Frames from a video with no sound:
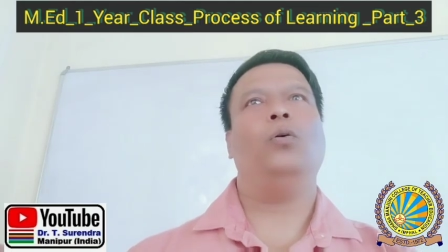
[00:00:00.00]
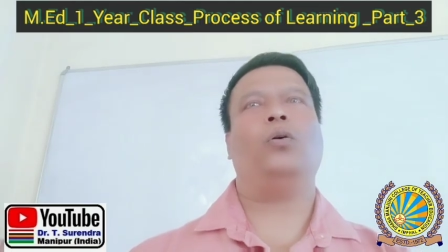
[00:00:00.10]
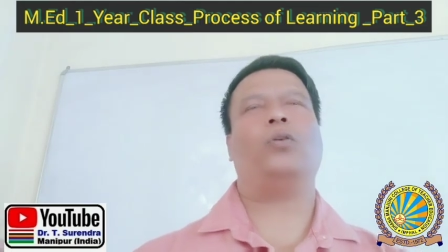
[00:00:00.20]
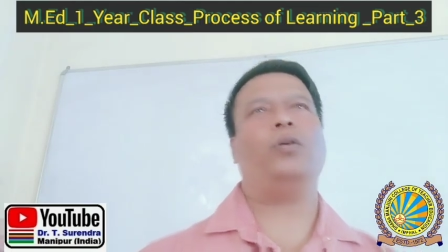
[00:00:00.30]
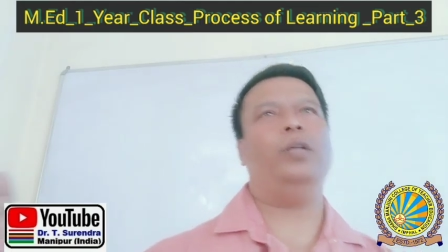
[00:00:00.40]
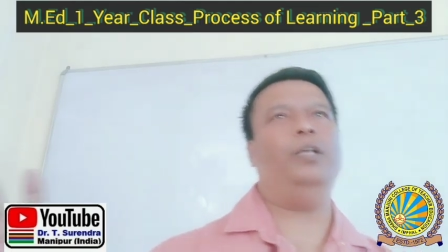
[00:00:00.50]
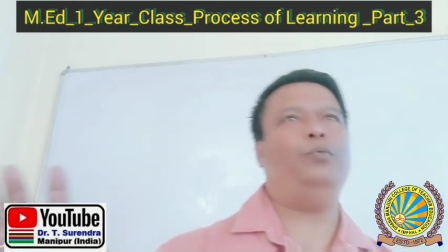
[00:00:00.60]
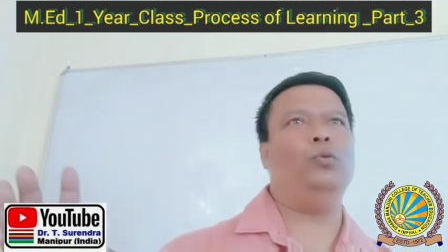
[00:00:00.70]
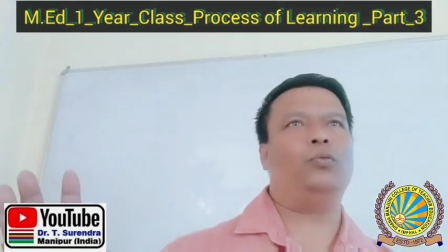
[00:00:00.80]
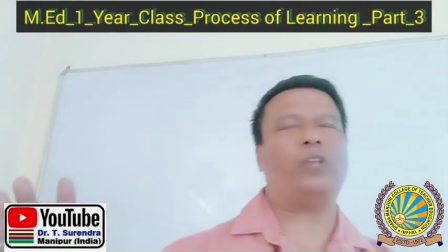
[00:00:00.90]
or
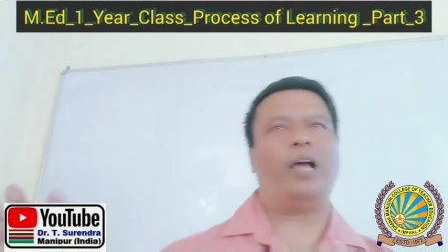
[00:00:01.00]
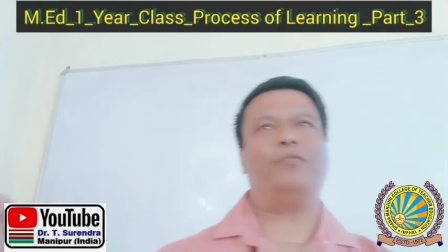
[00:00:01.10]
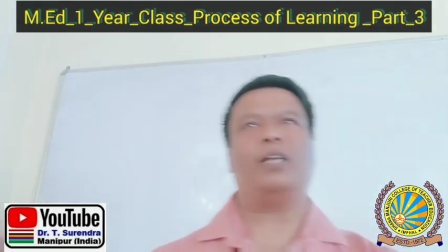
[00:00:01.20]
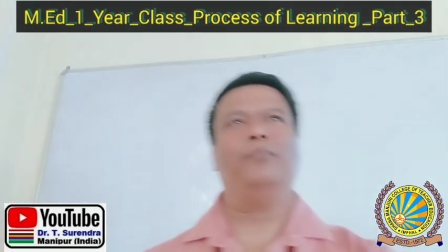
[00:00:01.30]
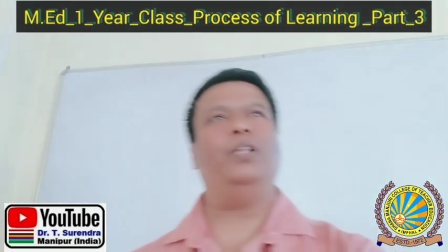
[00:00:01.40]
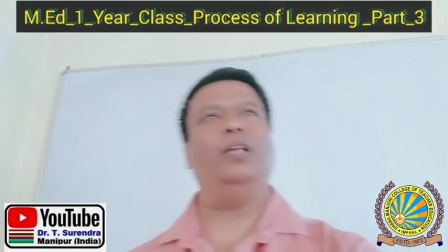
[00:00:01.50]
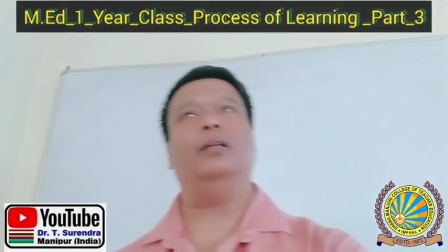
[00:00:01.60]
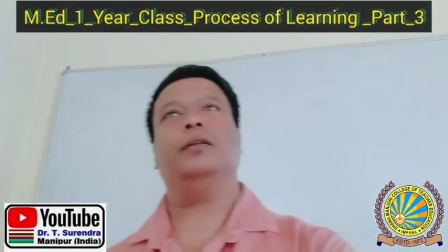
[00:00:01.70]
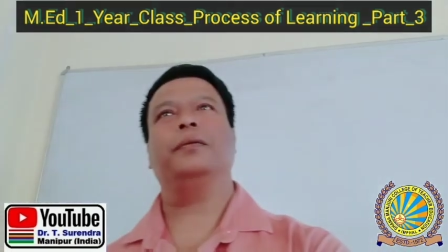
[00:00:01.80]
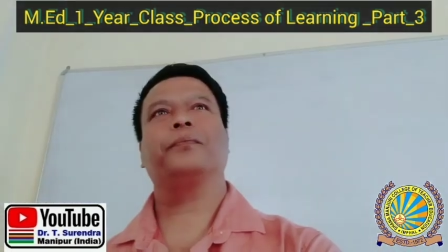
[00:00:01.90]
if you type
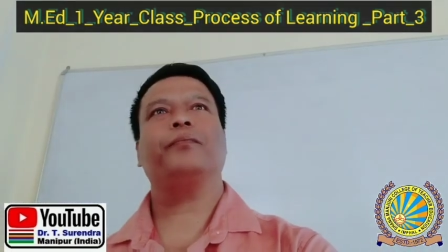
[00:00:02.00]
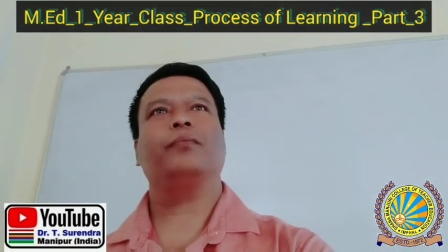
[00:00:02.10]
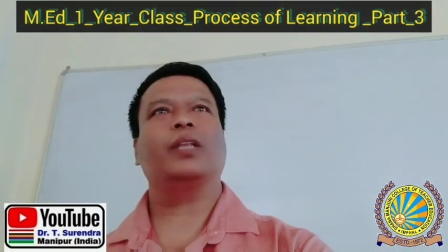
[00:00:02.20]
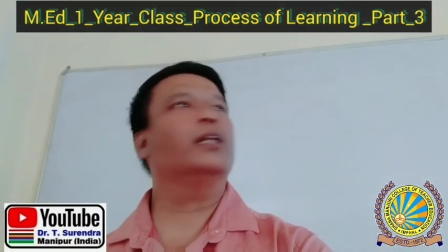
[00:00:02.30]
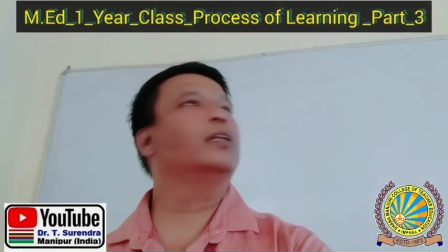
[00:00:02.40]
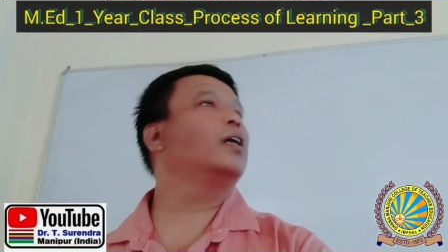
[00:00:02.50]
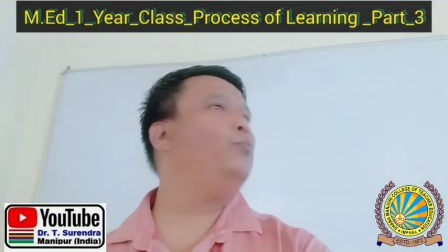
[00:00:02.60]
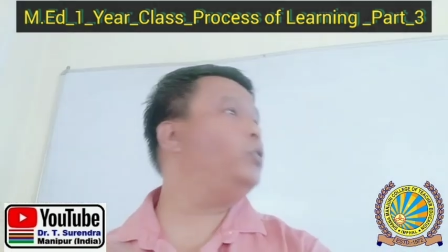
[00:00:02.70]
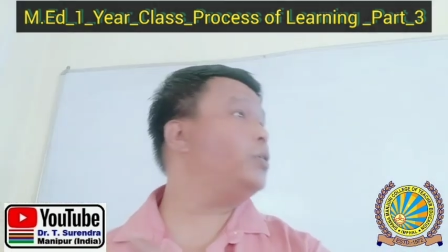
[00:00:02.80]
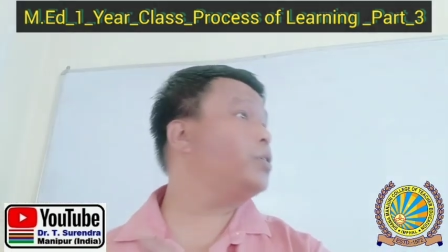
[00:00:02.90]
something and
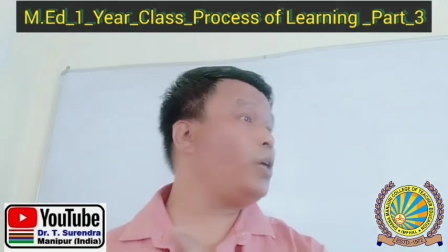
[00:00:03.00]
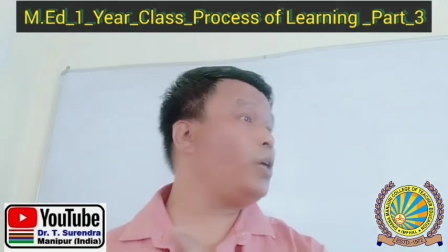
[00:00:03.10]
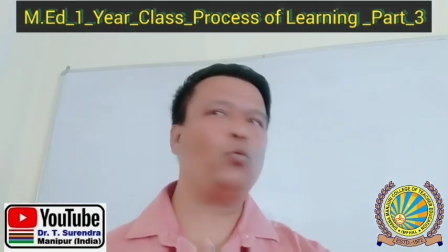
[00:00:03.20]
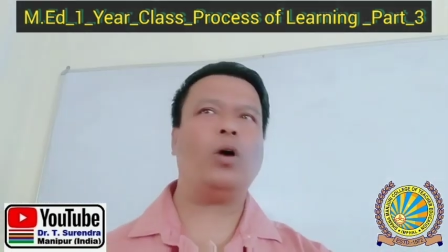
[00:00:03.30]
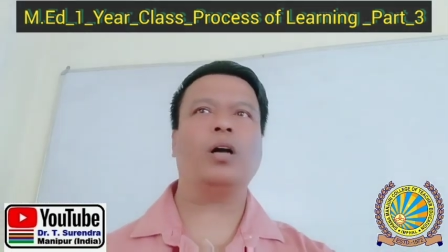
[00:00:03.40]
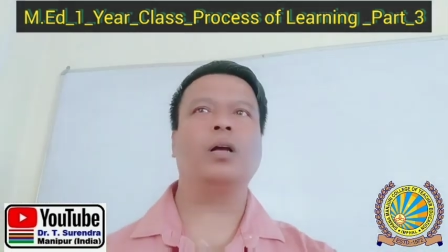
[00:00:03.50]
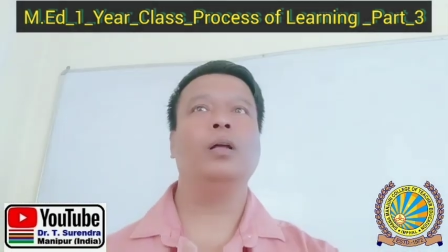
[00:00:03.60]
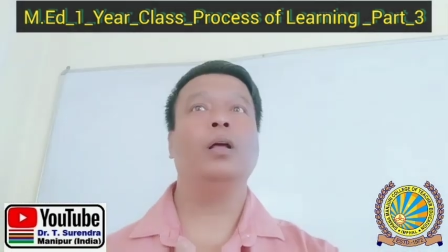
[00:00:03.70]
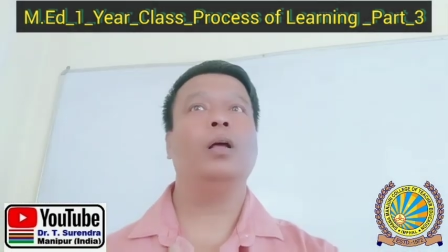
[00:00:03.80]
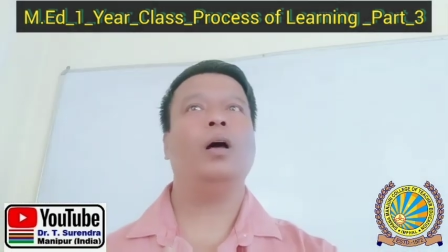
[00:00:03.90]
computer start
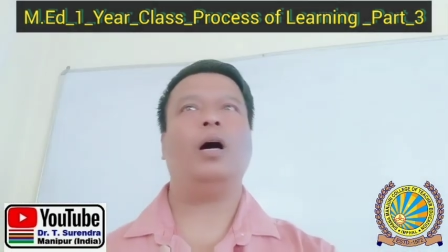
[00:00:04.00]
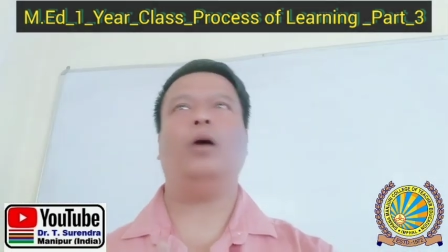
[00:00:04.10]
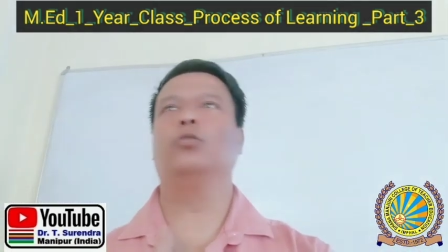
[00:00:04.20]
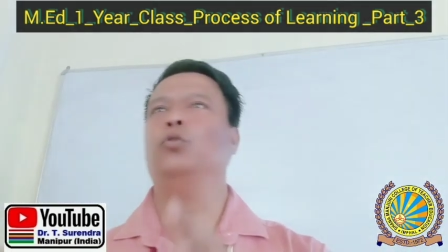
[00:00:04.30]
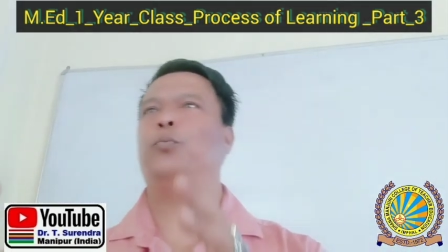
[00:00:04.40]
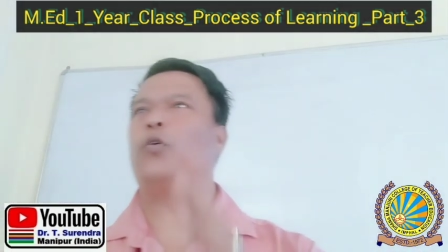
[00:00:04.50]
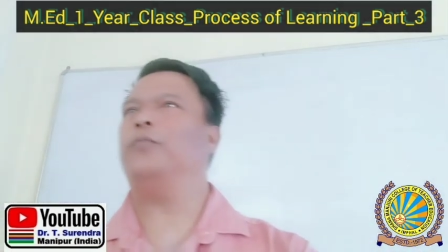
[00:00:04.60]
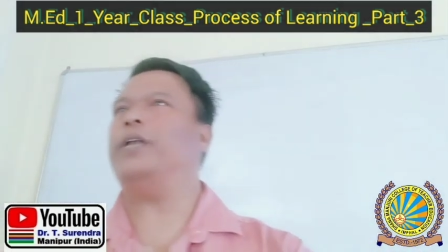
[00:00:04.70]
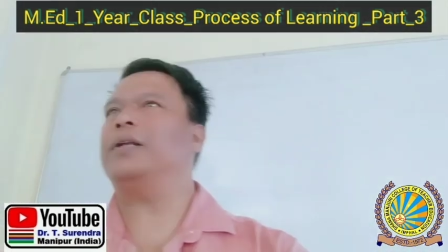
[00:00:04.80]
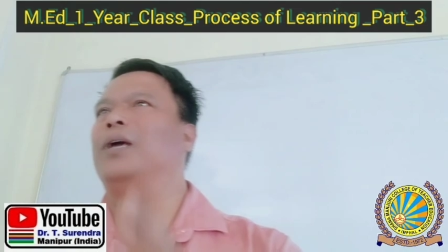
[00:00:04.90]
work, how to
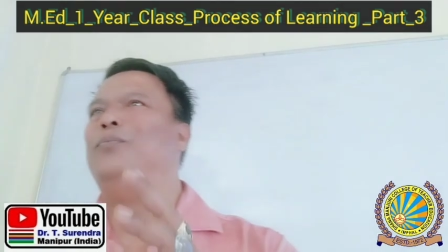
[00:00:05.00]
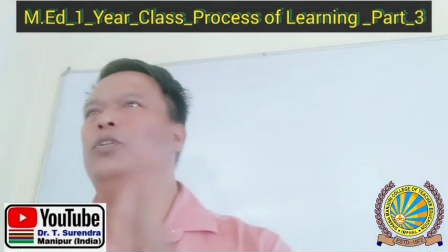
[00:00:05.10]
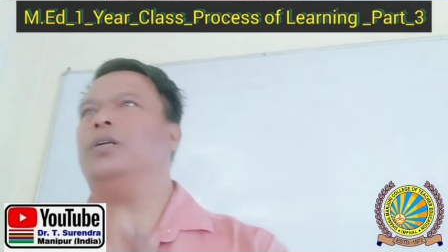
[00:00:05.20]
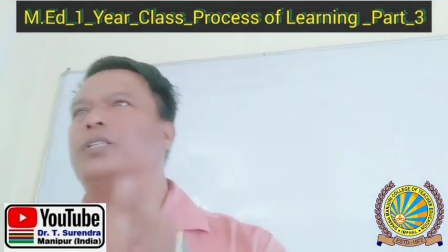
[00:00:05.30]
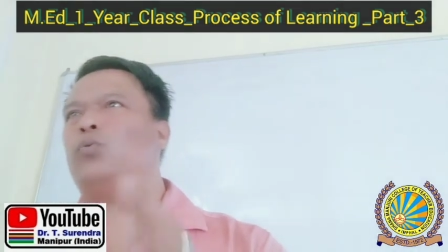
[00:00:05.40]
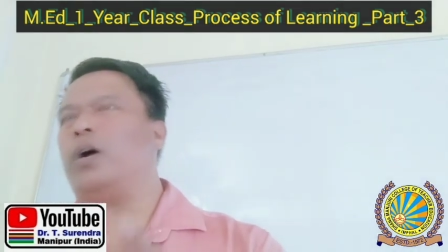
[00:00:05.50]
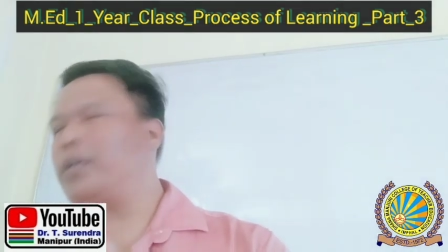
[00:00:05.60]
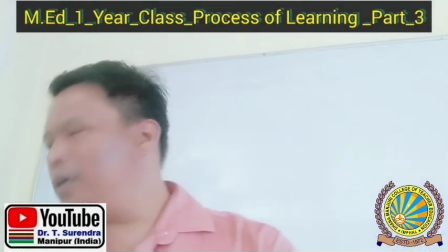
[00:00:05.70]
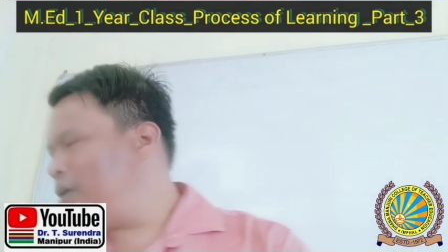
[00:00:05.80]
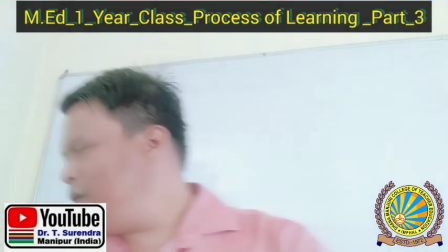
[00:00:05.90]
prove that computer is
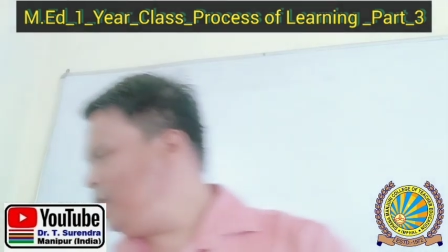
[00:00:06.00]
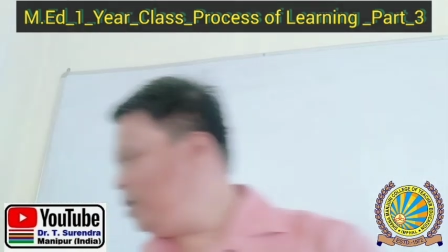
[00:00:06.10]
working?